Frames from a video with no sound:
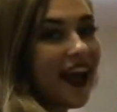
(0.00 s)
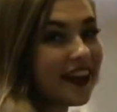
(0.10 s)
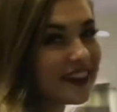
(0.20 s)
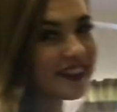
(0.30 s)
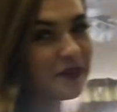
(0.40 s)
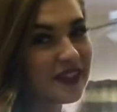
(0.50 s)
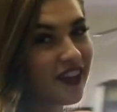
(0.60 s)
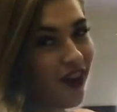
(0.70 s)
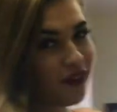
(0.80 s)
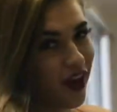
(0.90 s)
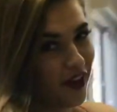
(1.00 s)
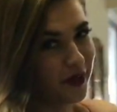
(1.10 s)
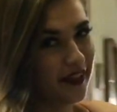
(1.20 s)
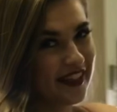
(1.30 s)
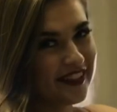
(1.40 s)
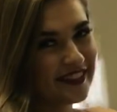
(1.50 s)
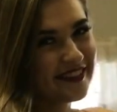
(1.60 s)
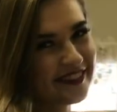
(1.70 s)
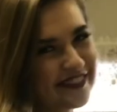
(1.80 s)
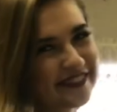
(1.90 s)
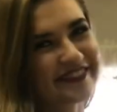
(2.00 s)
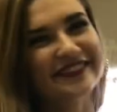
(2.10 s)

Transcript: Anything with an avocado in it.